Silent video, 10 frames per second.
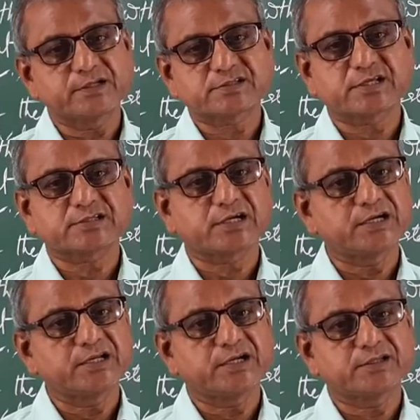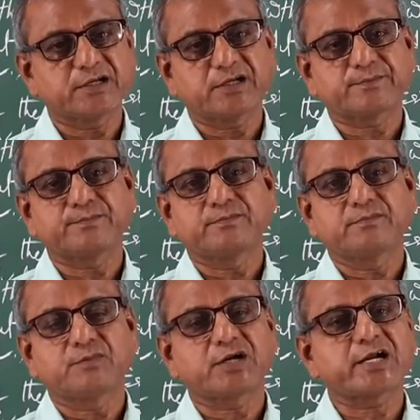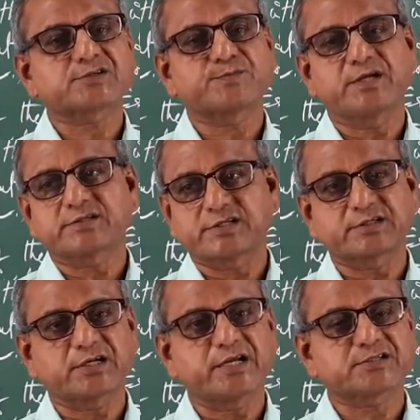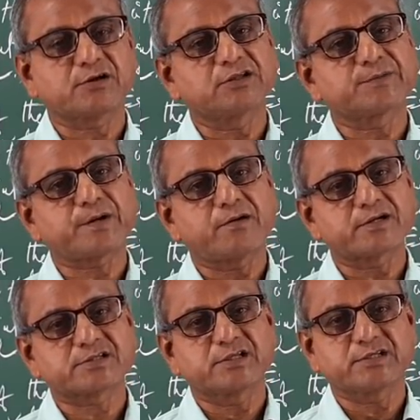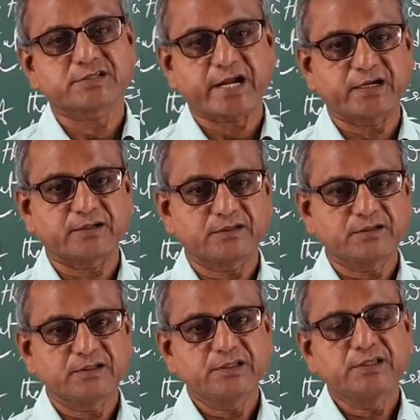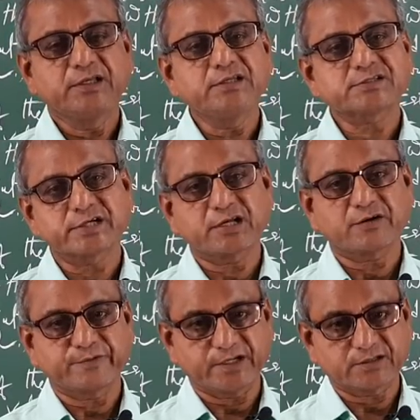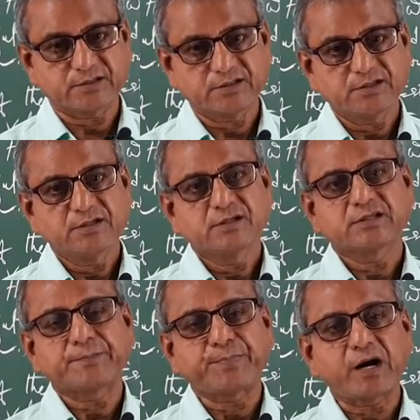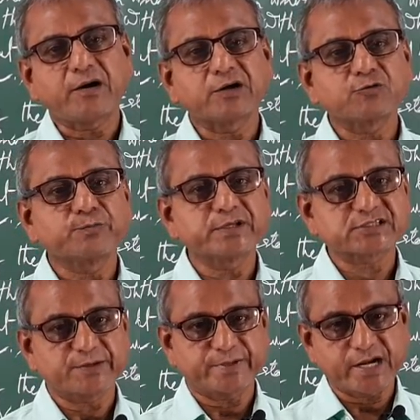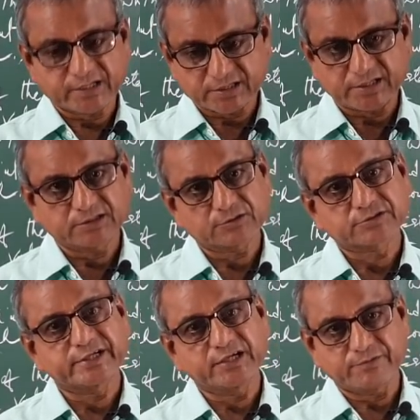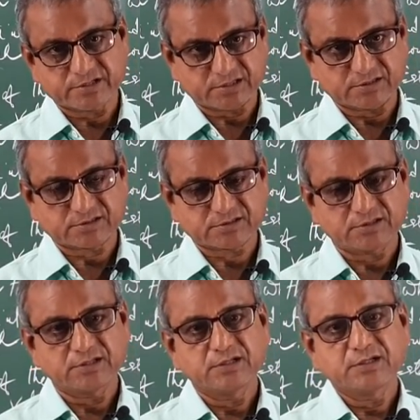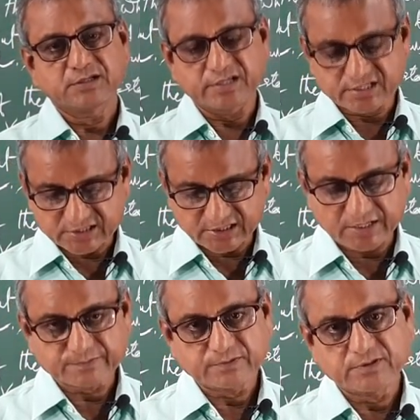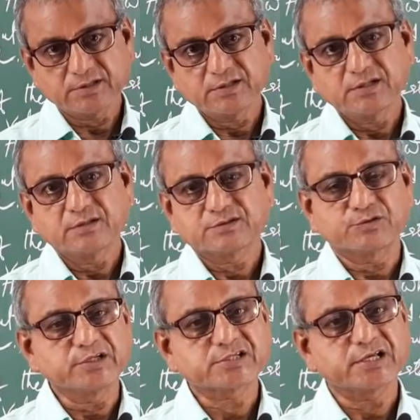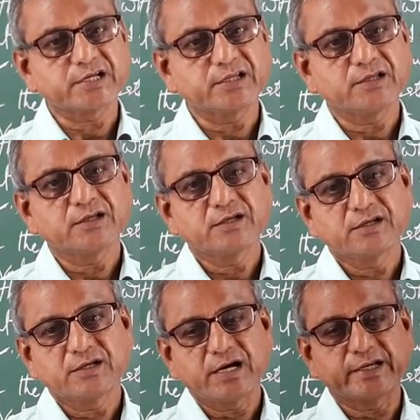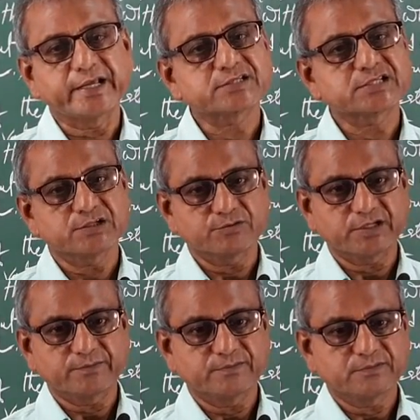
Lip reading: discussed earlier that monarchs centralized all the powers in his hand. Instead of it, the power would be separated into three divisions: legislative, judiciary, and executive.